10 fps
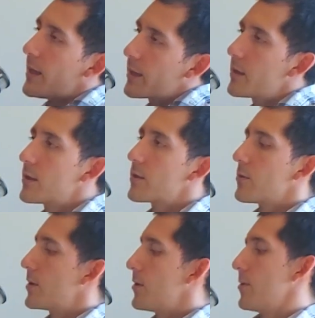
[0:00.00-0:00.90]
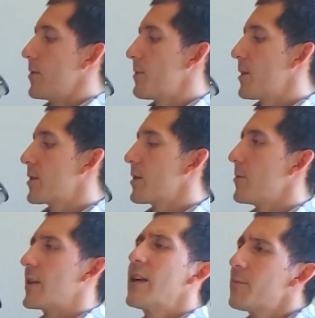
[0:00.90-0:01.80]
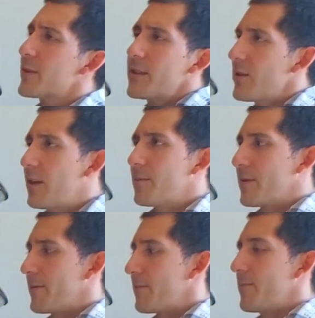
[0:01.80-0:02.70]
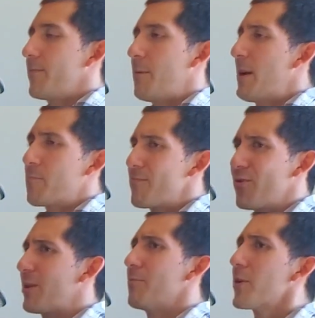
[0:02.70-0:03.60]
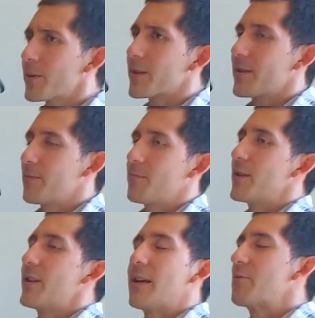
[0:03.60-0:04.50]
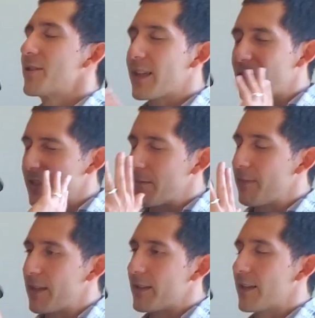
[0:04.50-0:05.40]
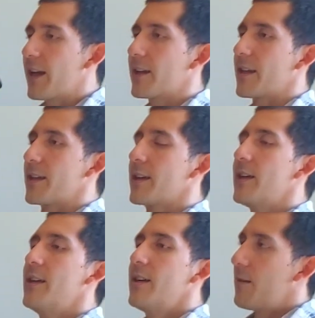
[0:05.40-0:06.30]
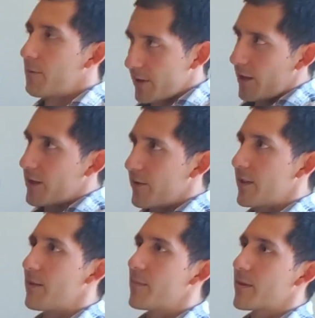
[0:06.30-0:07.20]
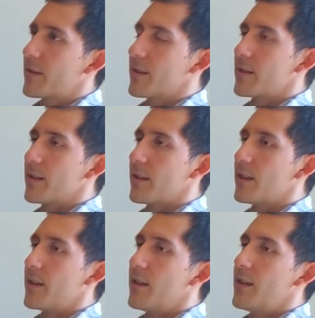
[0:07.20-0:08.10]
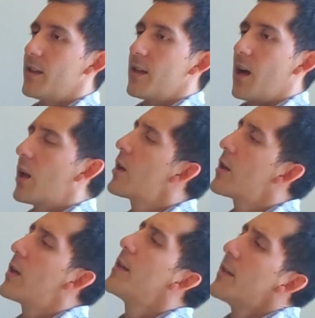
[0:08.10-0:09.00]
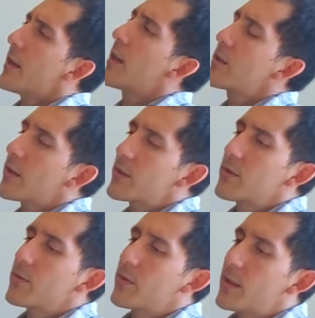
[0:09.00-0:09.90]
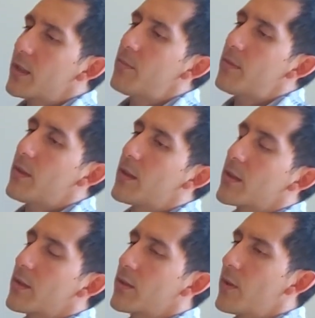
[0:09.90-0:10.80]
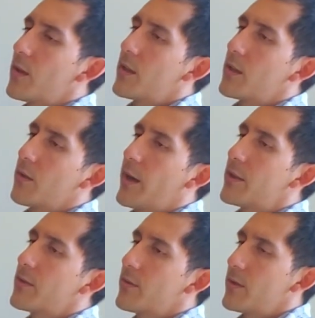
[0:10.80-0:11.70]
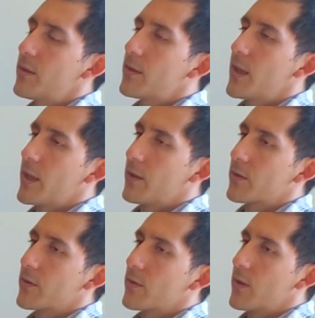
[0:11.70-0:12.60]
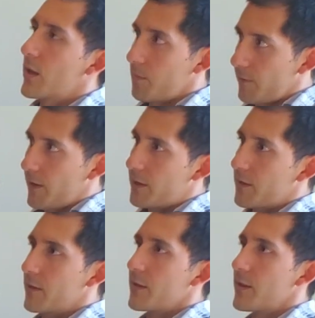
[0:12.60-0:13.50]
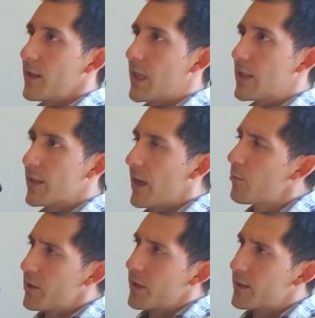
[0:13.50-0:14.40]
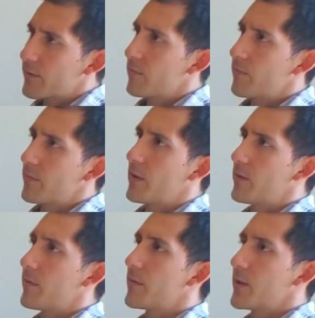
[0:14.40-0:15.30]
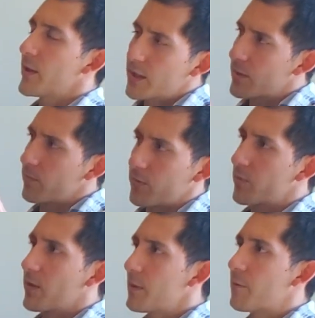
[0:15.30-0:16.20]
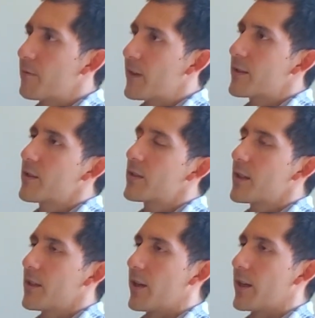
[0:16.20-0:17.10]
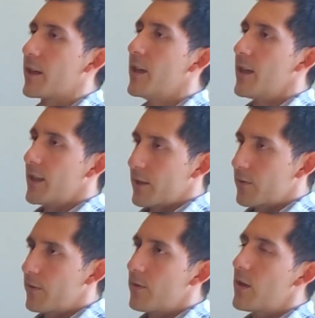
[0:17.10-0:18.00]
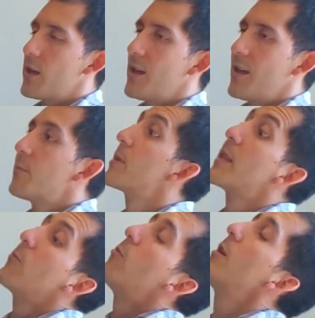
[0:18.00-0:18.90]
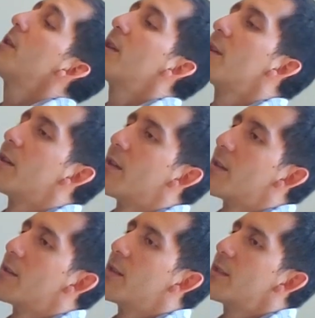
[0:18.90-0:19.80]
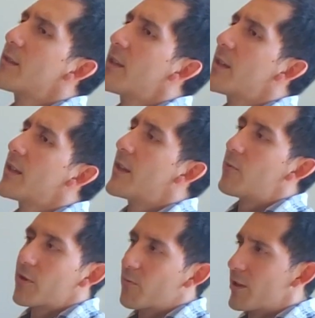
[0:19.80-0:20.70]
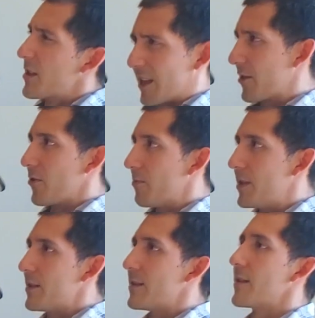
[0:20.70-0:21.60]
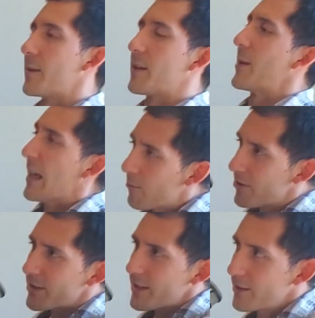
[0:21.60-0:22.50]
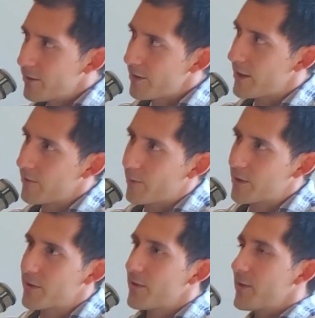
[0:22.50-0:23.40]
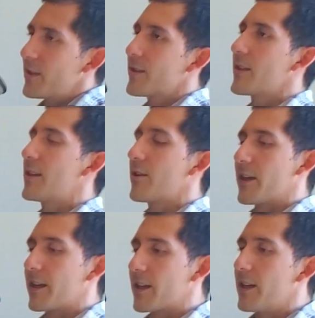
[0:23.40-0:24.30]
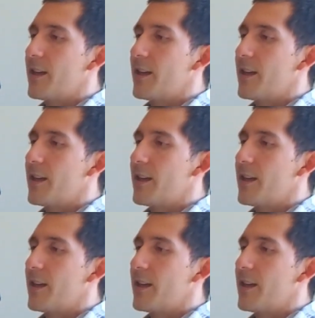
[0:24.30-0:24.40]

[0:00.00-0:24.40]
I think so too, especially with, and I'm not promoting Mark, but I'm just saying he's an amazing guy. Like, we were talking to him because a lot, and I talked to him, I talked to a lot of grad students and also a lot of professors. And I said, hey, what do you guys, do you guys just want to be professors? And they're like, it's cool, but they say they want to run like their own business. And I'm like, hey, why don't you guys do it? Why don't you do this? And they're like,